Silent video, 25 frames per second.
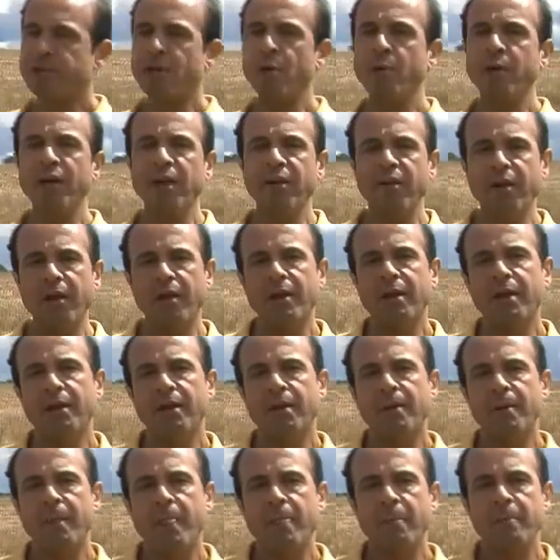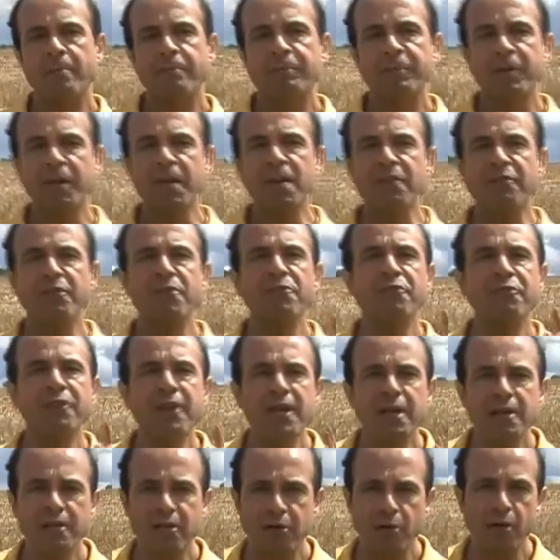So if a
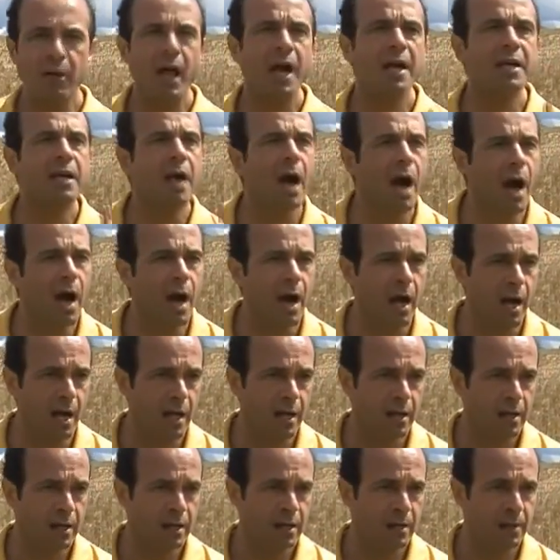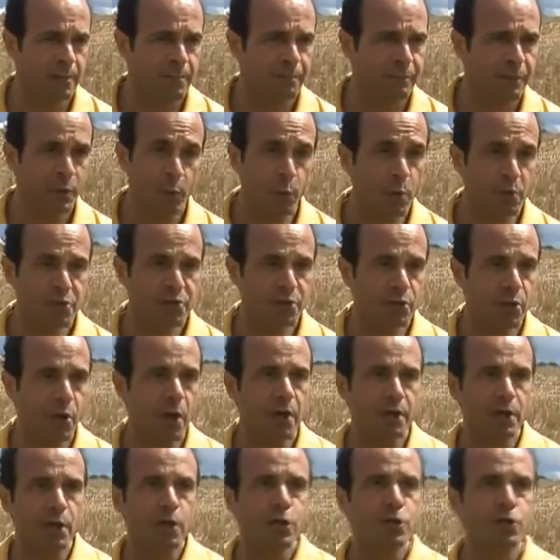vehicle, a car, was
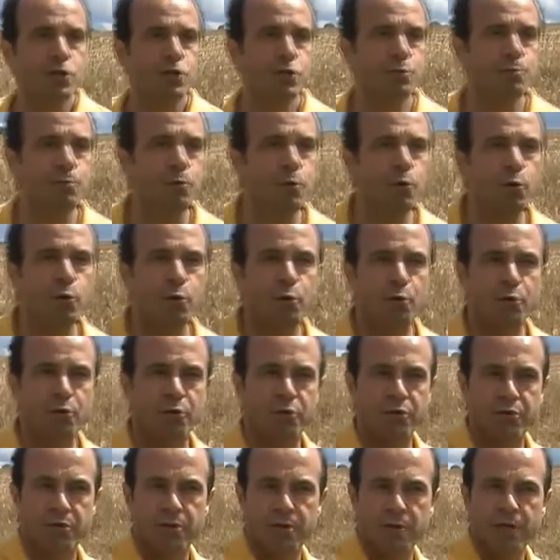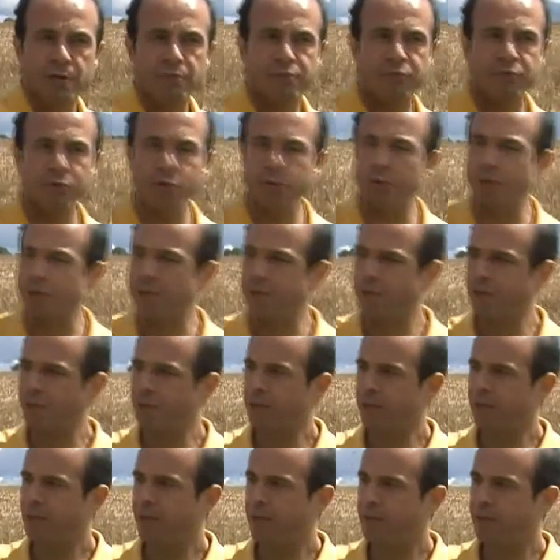not smooth and fluid,
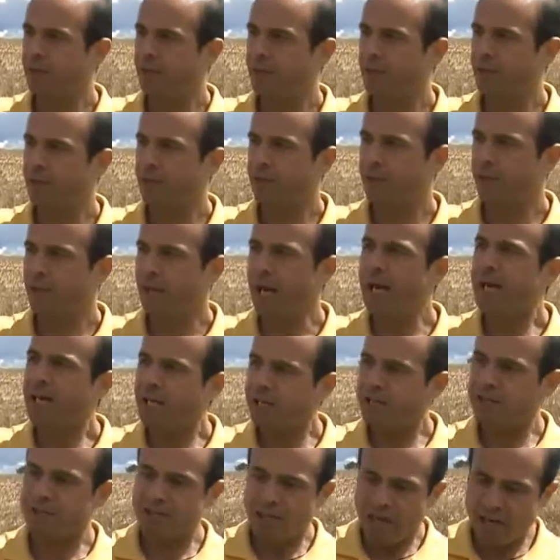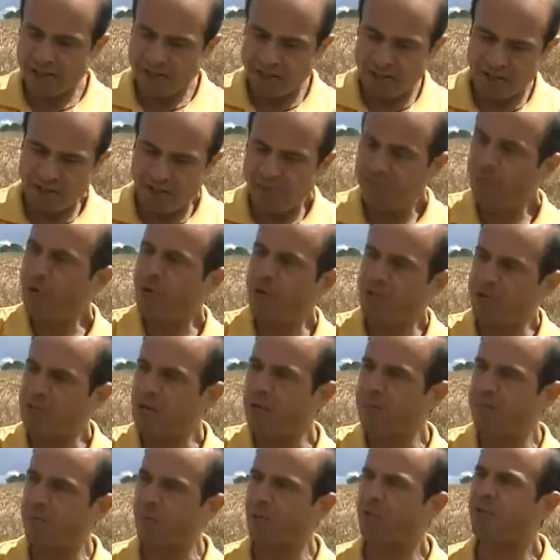and it started, for
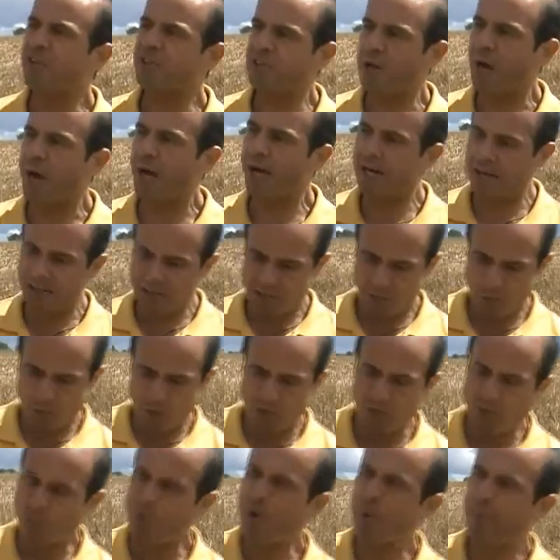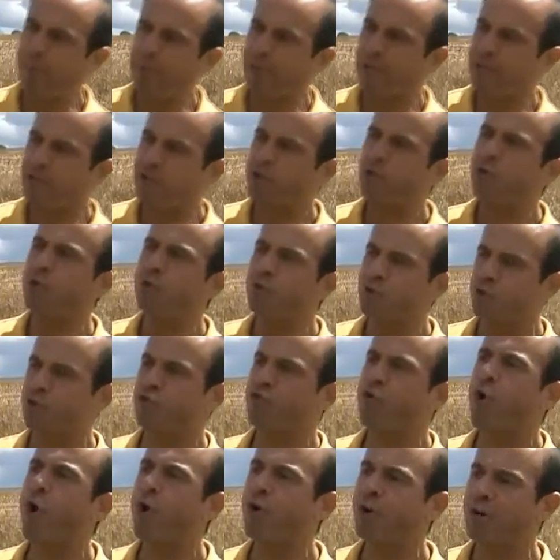example, the tires were gripping too
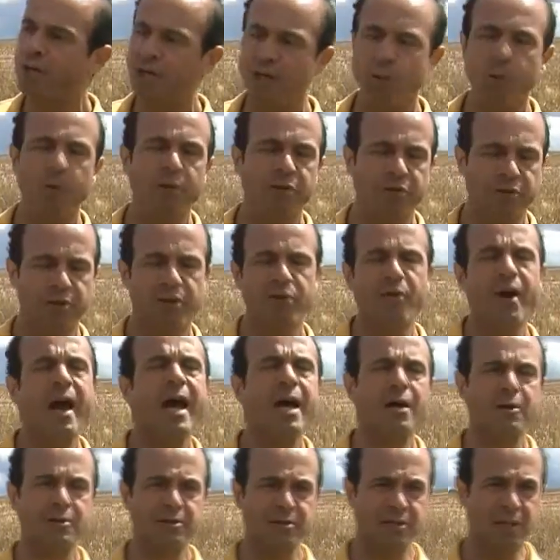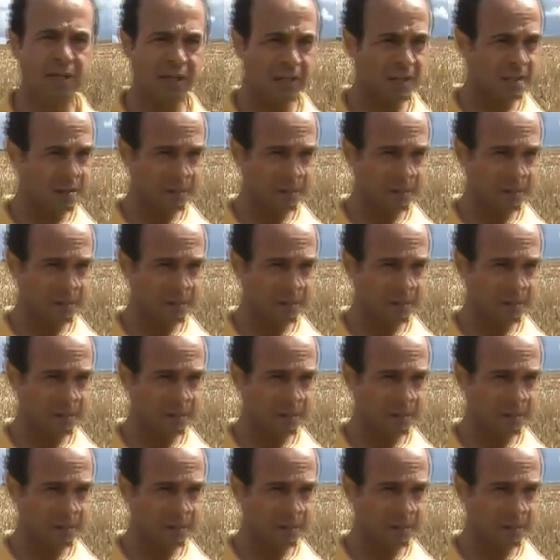strongly with the ground,